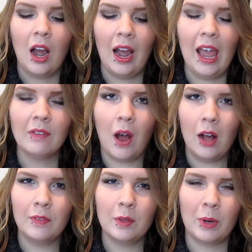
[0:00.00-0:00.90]
I have
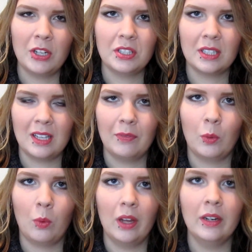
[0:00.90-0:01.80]
all of the brushes except
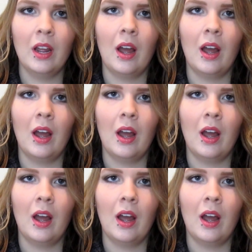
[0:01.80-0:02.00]
for one.